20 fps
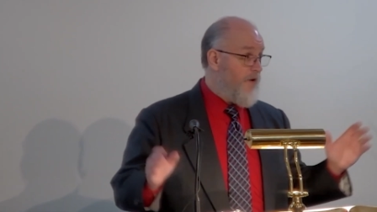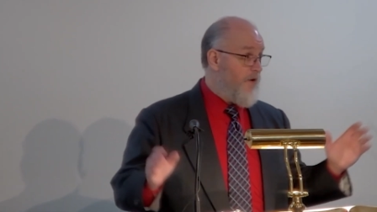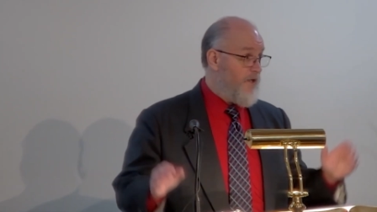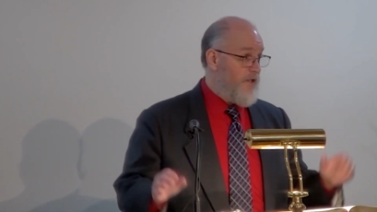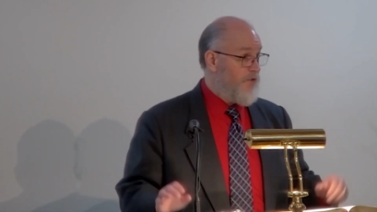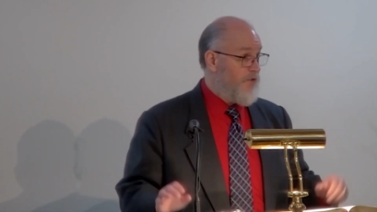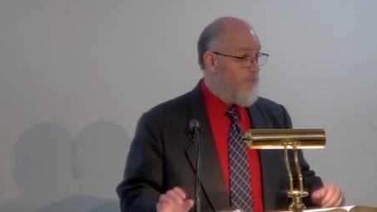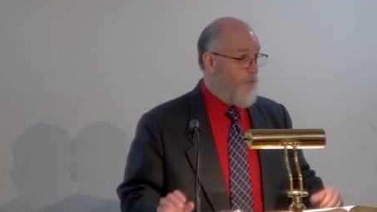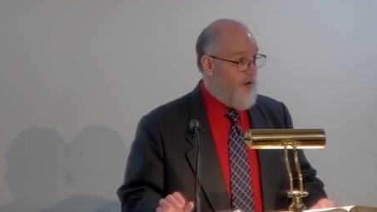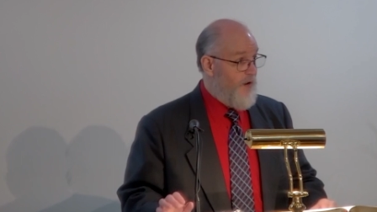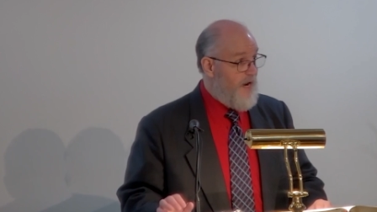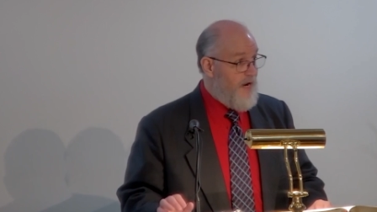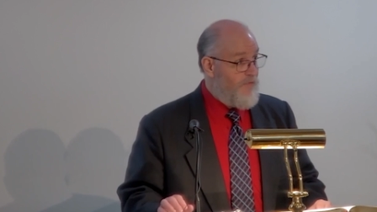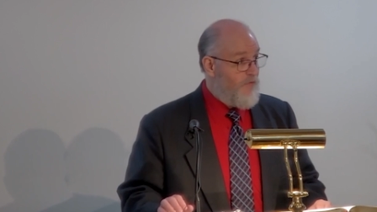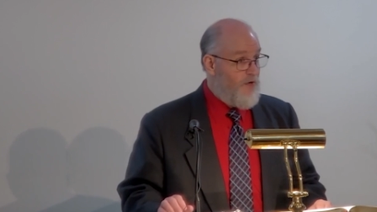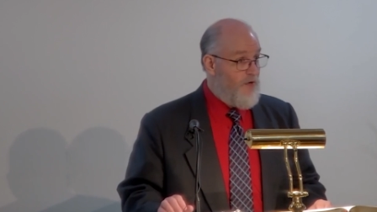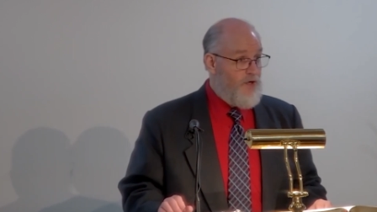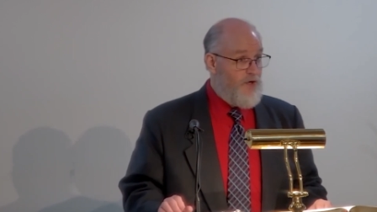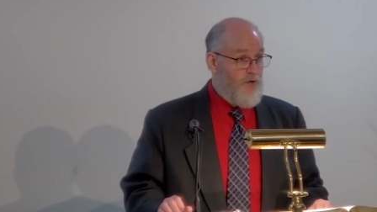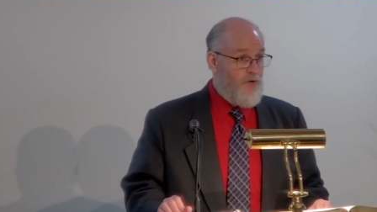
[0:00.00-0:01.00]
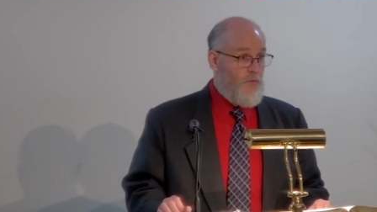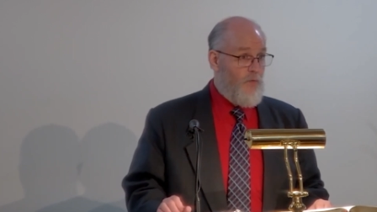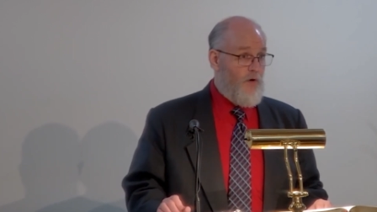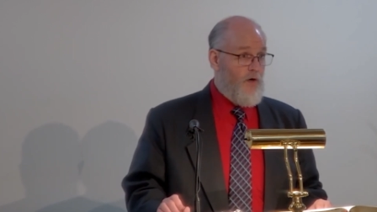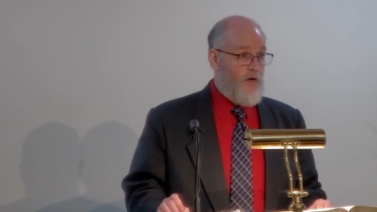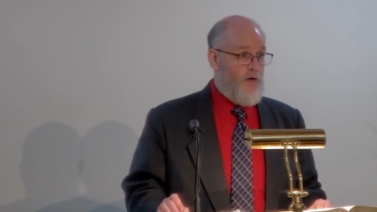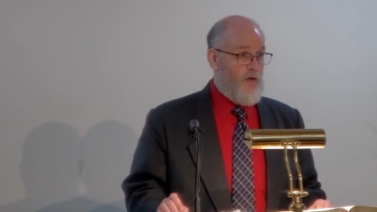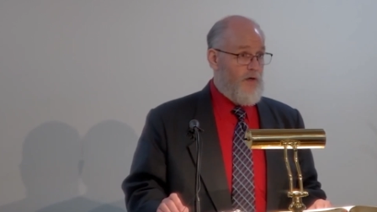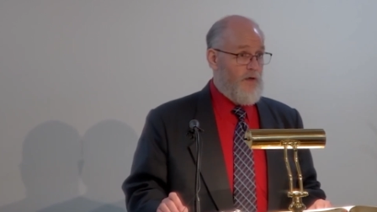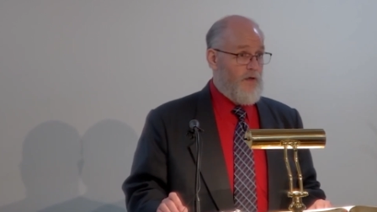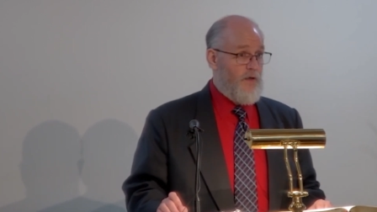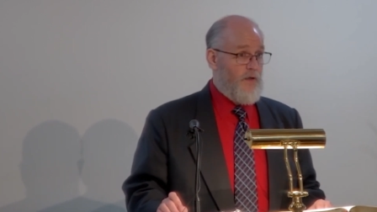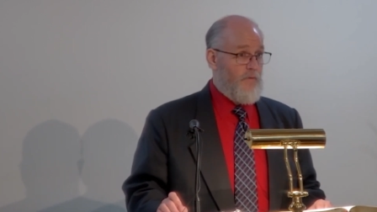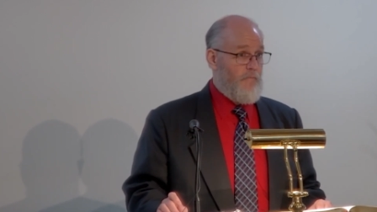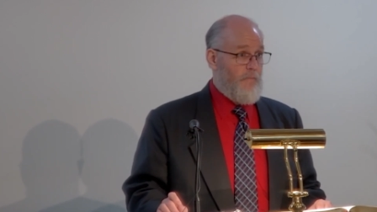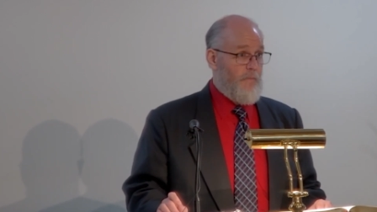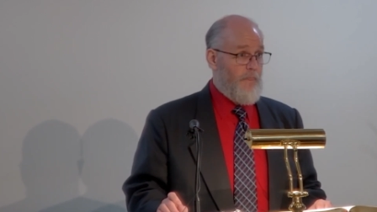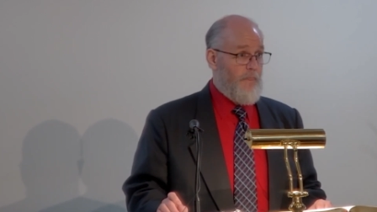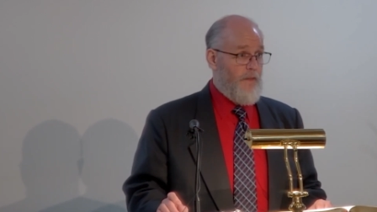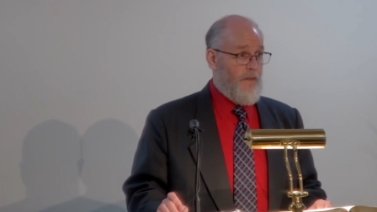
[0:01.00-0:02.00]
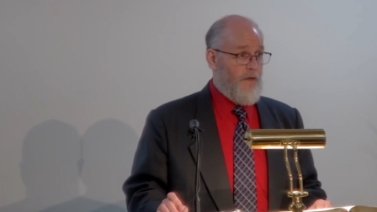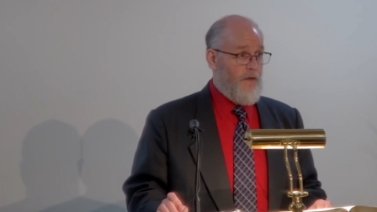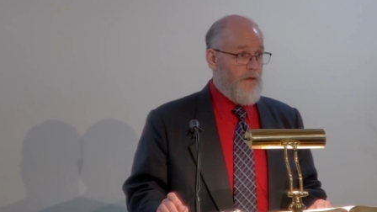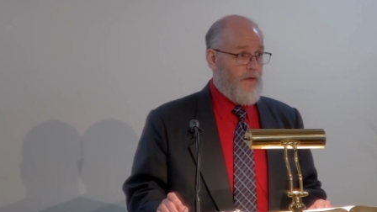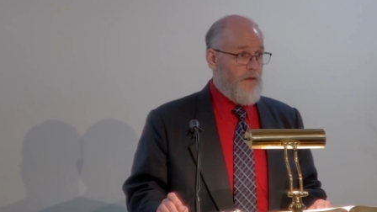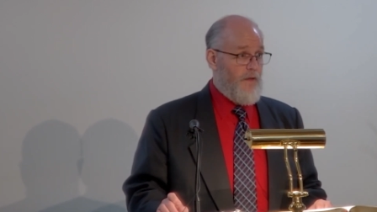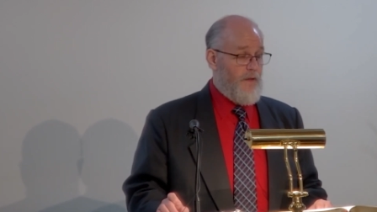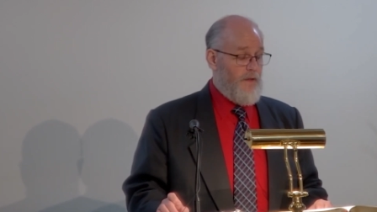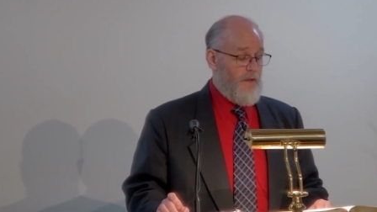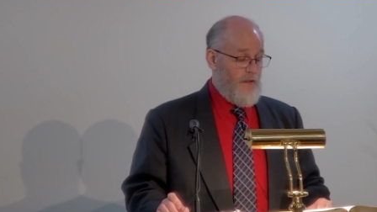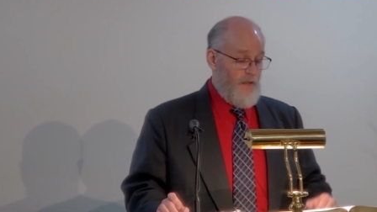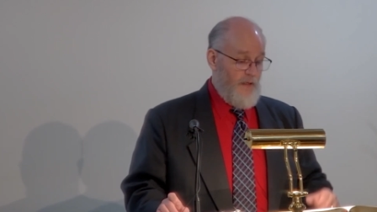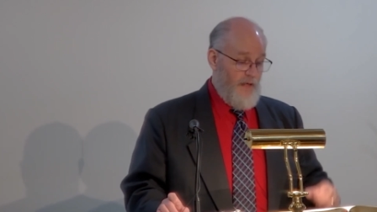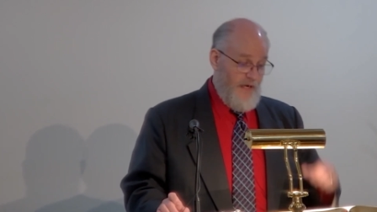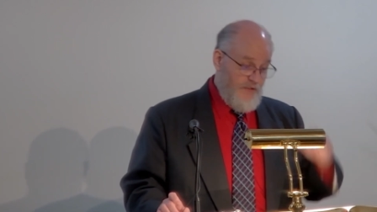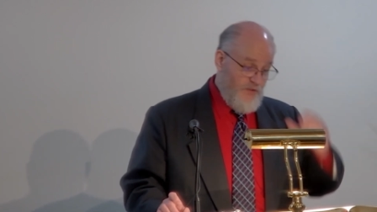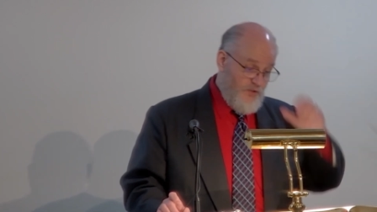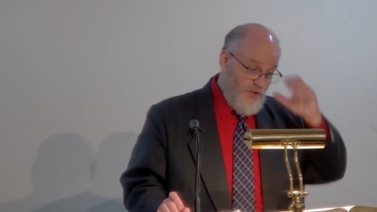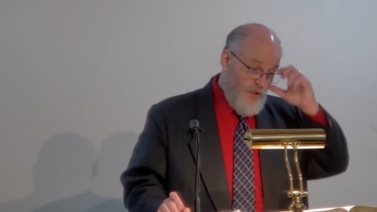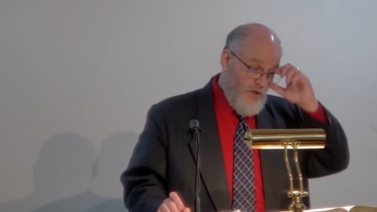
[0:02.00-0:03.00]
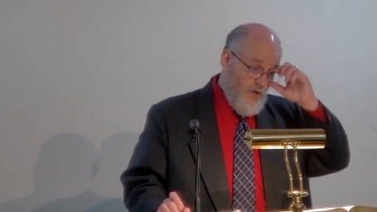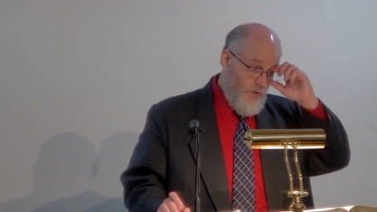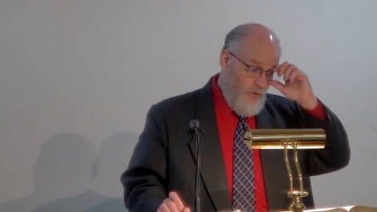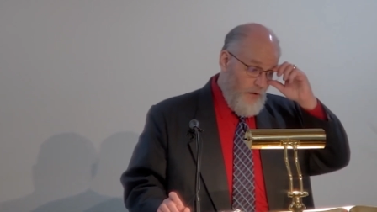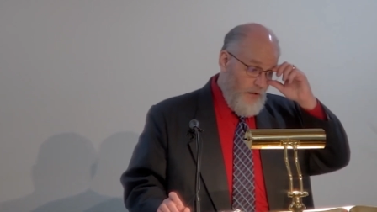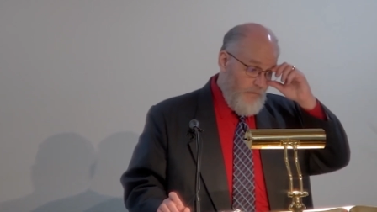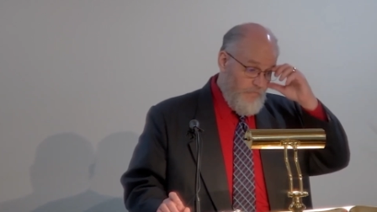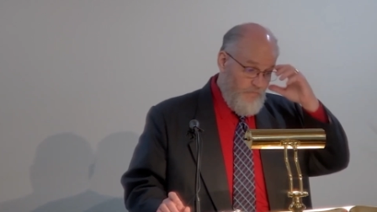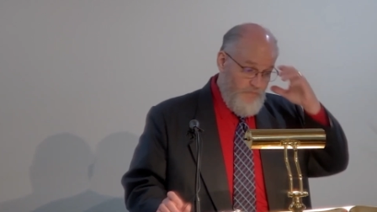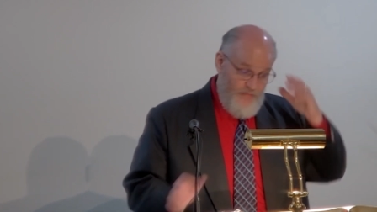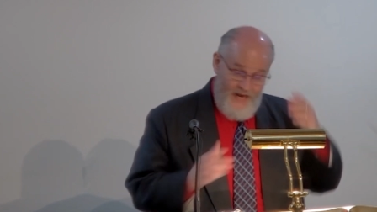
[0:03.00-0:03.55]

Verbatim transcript: furnished for every good work. And so